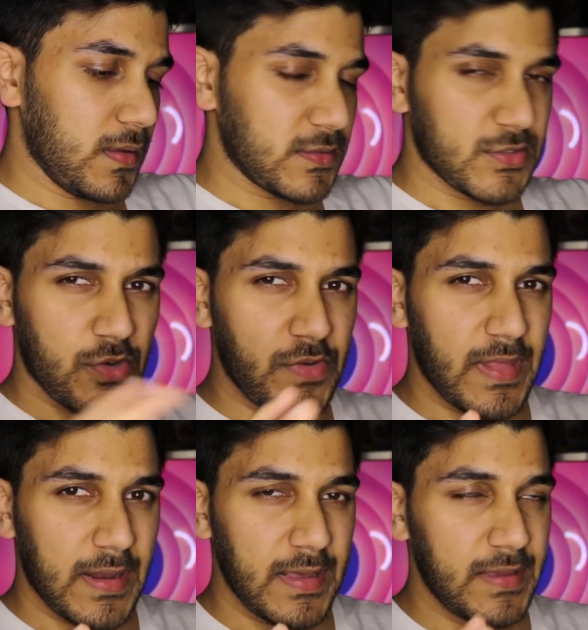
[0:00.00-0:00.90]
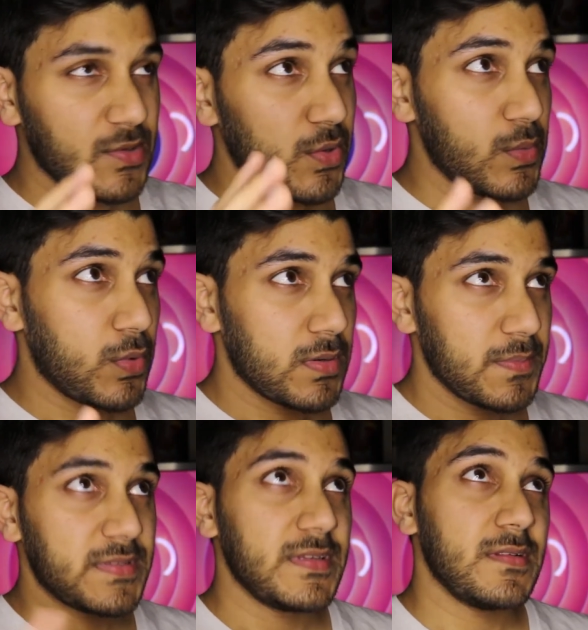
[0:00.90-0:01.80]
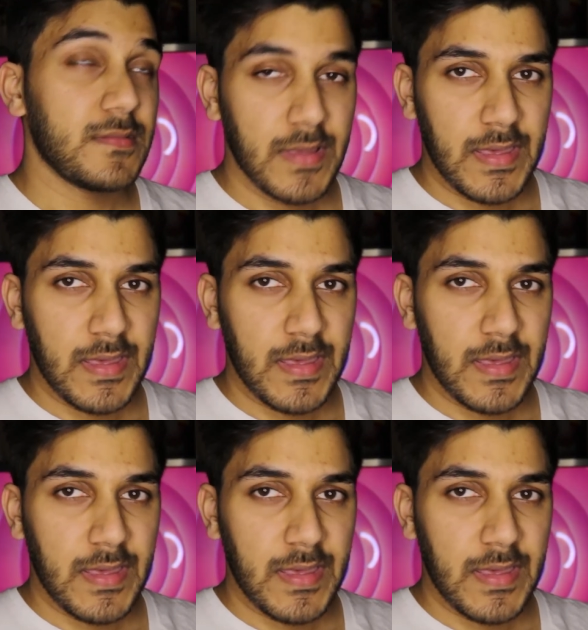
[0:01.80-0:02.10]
It's not really that late, it's only one, but still,